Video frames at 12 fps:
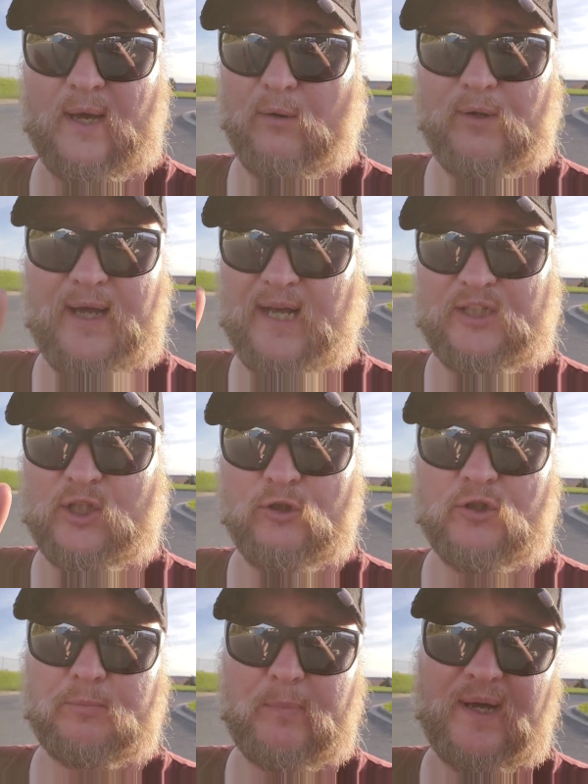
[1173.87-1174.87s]
only had
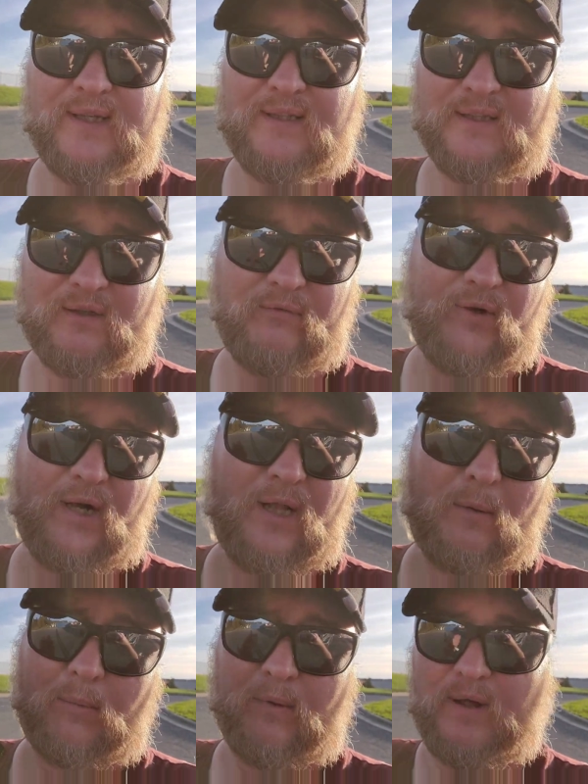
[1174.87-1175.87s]
2 spaces
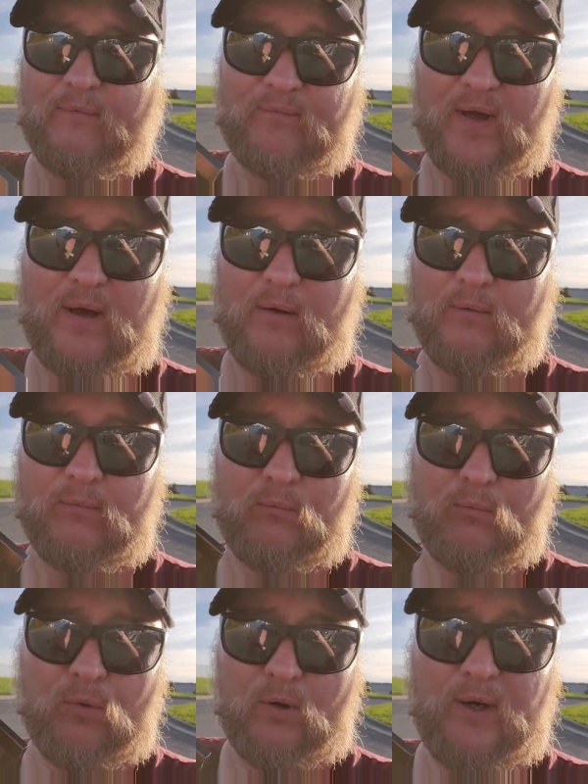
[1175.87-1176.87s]
available and I
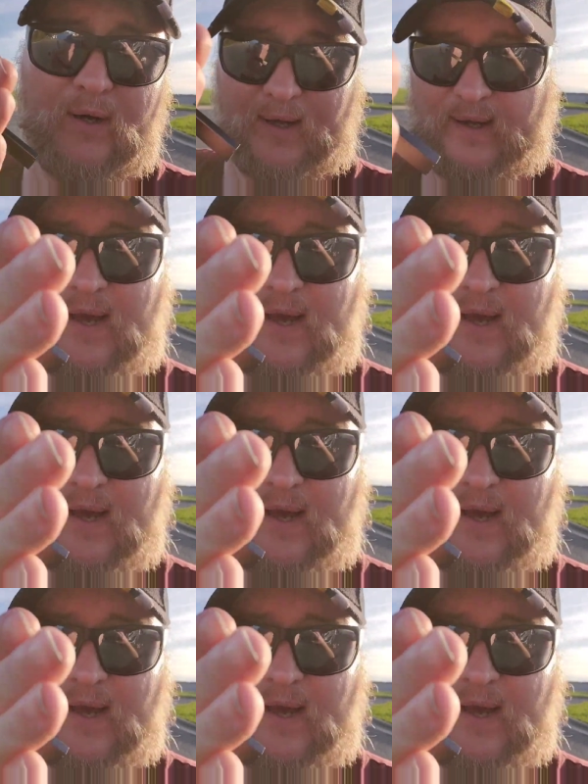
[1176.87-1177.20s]
found one. I